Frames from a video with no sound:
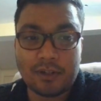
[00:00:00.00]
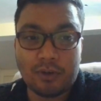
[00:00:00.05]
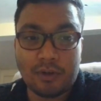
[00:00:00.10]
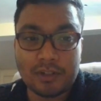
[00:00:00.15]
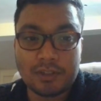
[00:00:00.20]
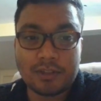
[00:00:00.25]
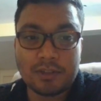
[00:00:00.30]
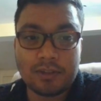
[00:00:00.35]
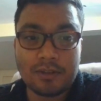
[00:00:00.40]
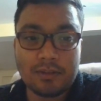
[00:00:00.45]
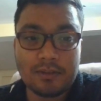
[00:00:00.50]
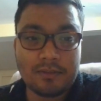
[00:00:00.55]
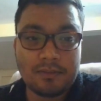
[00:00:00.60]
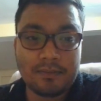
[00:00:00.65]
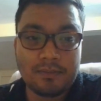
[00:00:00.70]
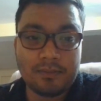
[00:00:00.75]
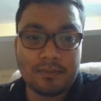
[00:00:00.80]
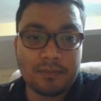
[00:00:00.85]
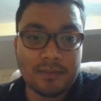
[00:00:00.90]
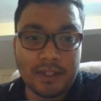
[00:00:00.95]
Also
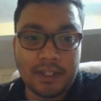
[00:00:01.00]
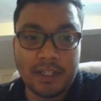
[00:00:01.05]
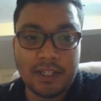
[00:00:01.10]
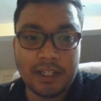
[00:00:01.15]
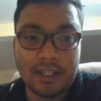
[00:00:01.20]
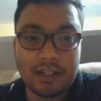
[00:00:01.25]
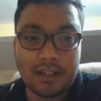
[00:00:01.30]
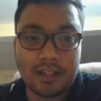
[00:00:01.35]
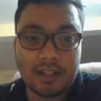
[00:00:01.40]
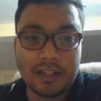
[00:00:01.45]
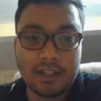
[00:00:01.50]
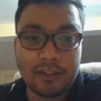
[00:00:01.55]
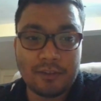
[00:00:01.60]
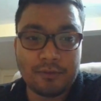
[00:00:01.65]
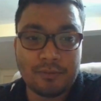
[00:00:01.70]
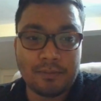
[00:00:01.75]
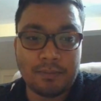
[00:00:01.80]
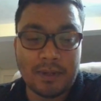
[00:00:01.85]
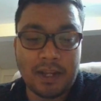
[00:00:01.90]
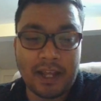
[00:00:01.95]
here,
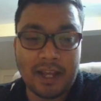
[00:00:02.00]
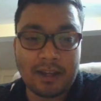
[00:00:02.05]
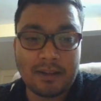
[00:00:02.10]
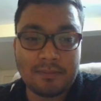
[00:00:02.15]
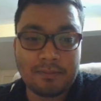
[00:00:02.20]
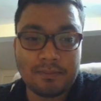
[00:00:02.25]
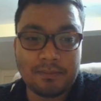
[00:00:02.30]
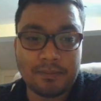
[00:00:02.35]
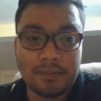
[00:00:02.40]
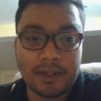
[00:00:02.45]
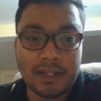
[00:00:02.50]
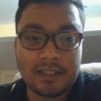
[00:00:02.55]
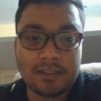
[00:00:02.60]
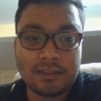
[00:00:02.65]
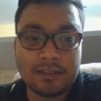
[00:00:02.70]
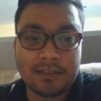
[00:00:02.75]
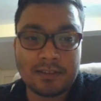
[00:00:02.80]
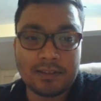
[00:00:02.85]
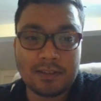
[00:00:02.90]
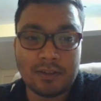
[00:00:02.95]
if black
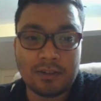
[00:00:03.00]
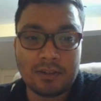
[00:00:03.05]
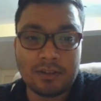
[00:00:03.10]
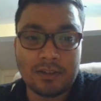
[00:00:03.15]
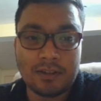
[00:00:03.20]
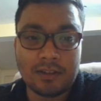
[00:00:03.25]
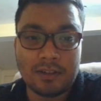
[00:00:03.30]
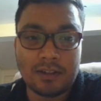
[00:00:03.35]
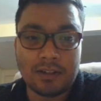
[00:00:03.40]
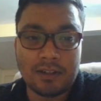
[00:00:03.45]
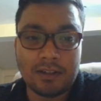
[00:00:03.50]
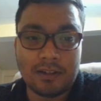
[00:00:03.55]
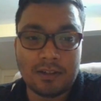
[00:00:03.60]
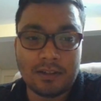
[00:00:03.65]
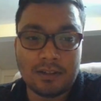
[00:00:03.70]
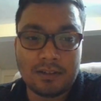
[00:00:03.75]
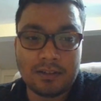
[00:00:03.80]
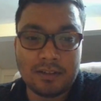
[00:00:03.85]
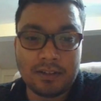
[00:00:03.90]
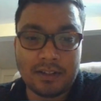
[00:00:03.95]
plays
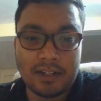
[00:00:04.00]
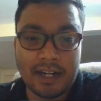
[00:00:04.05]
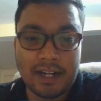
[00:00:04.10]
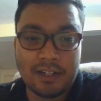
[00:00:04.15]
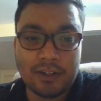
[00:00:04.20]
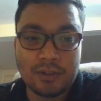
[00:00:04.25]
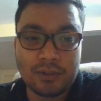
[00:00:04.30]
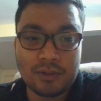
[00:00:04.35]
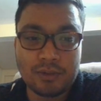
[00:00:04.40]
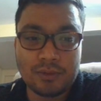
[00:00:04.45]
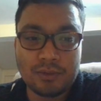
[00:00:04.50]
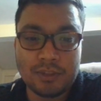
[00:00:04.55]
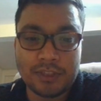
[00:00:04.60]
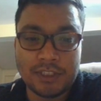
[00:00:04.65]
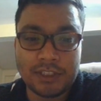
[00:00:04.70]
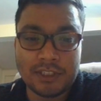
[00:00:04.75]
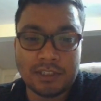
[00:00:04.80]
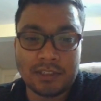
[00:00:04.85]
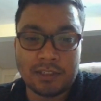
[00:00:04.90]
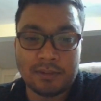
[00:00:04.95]
knight to
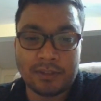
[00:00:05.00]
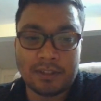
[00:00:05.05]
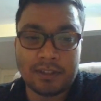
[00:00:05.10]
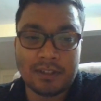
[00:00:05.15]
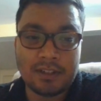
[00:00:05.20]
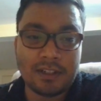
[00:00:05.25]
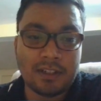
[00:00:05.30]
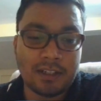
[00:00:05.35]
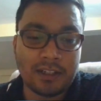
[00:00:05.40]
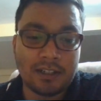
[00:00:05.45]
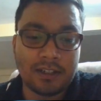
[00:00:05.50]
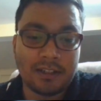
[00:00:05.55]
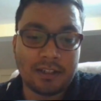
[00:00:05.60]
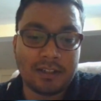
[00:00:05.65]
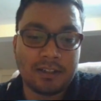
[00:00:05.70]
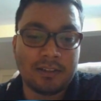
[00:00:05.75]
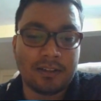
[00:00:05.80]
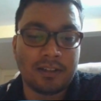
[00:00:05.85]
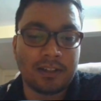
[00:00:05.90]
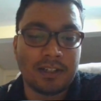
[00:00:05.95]

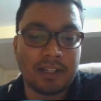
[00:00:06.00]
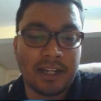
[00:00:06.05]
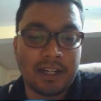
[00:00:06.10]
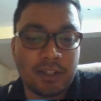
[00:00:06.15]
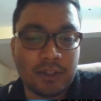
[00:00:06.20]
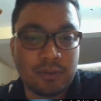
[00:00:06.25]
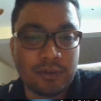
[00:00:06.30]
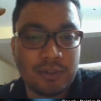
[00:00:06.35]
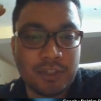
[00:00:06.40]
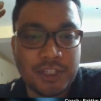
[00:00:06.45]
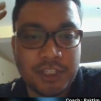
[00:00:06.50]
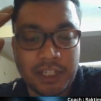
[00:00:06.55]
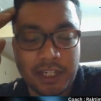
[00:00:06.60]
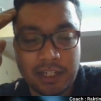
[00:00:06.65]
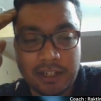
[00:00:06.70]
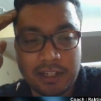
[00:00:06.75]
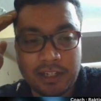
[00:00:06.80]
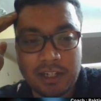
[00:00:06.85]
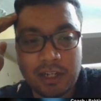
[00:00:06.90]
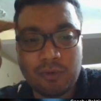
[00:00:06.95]
g7, knight to
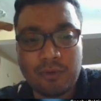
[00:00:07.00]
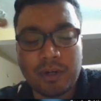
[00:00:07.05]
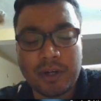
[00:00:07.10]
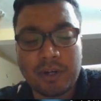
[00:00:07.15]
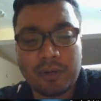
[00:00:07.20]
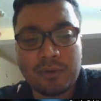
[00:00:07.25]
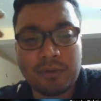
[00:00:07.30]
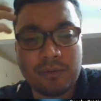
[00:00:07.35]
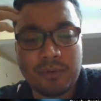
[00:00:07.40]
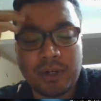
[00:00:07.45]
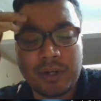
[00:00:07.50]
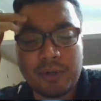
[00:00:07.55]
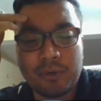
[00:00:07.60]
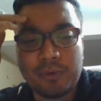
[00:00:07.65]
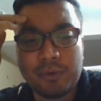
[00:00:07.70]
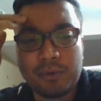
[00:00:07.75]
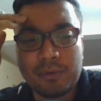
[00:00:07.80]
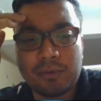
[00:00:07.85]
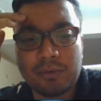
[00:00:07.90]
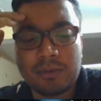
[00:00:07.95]
g8, now what
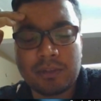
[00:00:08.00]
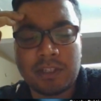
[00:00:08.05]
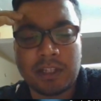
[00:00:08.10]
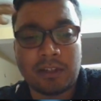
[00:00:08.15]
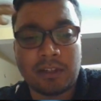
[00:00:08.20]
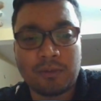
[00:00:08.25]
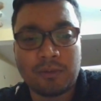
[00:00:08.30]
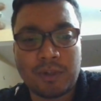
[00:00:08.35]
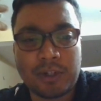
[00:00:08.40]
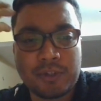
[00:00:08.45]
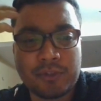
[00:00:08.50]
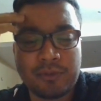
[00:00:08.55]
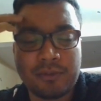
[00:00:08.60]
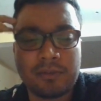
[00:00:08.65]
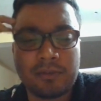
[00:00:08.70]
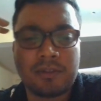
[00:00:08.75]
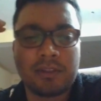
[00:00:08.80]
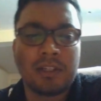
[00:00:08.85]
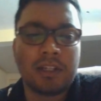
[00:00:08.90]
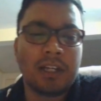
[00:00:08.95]
would you think? What should
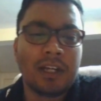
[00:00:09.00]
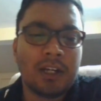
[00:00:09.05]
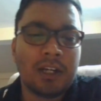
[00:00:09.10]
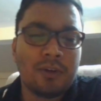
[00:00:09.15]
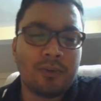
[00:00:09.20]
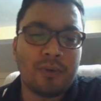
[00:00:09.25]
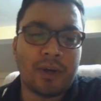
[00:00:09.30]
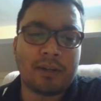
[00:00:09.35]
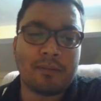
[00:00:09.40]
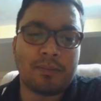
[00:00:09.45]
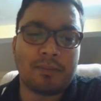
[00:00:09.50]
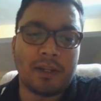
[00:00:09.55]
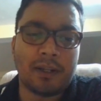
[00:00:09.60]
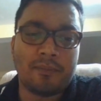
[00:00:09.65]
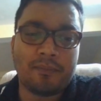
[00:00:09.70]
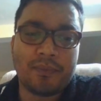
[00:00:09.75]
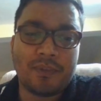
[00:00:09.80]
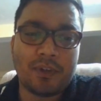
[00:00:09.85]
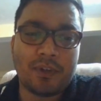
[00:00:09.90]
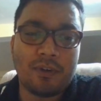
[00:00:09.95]
white play?
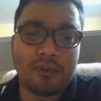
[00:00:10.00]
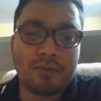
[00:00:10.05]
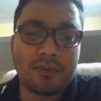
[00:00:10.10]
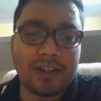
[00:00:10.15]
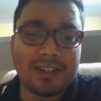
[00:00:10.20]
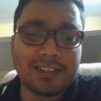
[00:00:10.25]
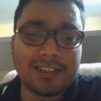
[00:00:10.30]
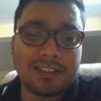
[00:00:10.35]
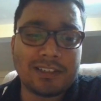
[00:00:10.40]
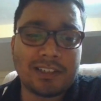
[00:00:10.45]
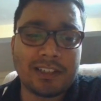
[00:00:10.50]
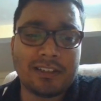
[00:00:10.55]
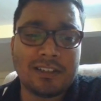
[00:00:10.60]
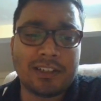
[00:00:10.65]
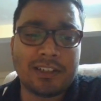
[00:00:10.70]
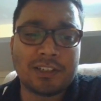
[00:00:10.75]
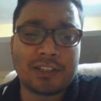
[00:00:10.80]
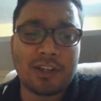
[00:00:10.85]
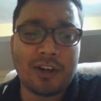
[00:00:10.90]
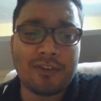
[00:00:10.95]
Of course, it's a
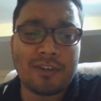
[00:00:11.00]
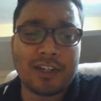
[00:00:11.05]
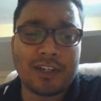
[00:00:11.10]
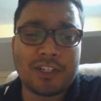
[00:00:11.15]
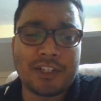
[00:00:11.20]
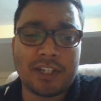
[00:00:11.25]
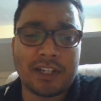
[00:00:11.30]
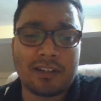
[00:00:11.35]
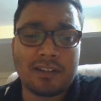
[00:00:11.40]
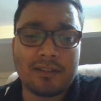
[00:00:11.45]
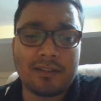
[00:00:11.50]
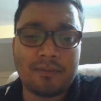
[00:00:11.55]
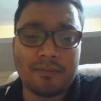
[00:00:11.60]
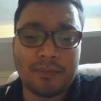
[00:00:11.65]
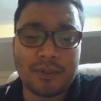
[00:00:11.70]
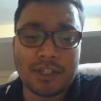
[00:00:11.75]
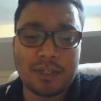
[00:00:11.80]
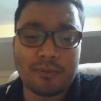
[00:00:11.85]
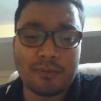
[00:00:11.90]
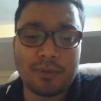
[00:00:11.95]
discovered check.
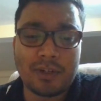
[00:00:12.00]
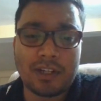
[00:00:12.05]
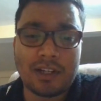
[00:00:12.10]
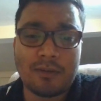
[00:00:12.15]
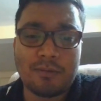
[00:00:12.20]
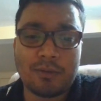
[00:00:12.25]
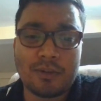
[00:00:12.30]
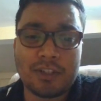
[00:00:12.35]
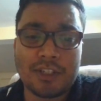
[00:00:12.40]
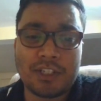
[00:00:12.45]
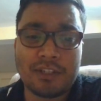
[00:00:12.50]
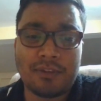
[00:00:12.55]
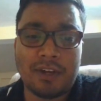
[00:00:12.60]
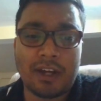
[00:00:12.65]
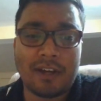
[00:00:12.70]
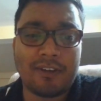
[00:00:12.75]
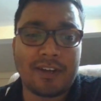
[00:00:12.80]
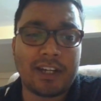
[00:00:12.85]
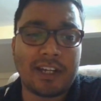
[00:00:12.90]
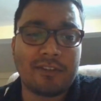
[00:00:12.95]
Bishop will come on
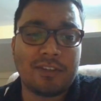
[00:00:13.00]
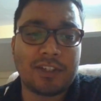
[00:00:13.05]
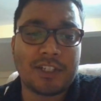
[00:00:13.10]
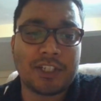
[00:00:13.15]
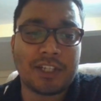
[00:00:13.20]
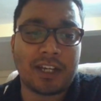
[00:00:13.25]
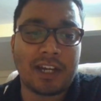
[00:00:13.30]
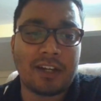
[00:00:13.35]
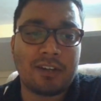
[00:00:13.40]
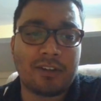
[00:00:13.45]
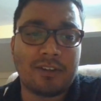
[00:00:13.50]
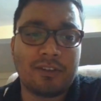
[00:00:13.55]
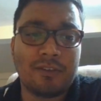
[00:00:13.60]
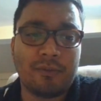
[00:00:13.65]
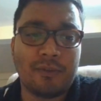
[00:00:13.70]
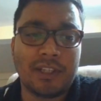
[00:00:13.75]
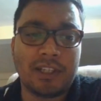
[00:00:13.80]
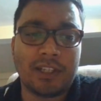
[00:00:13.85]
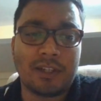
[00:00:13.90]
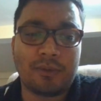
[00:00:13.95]
g5 and give a check and
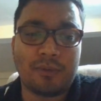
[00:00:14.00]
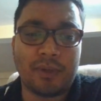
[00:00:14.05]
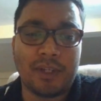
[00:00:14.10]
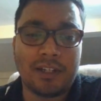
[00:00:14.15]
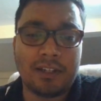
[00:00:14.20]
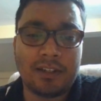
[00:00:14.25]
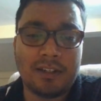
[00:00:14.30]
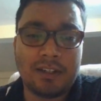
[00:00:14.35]
win the queen.